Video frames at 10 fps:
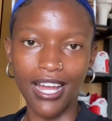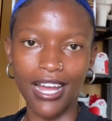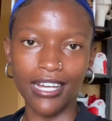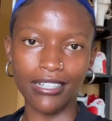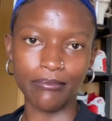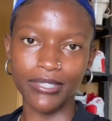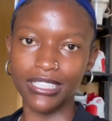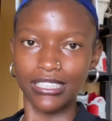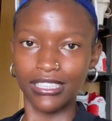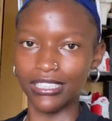I'm
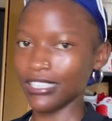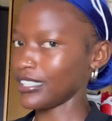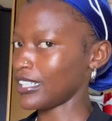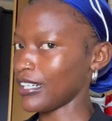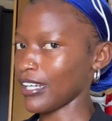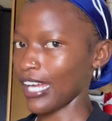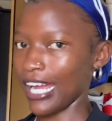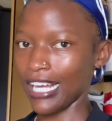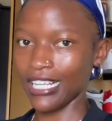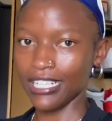thinking
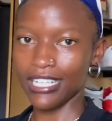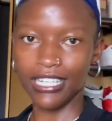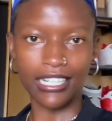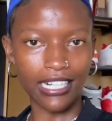I'll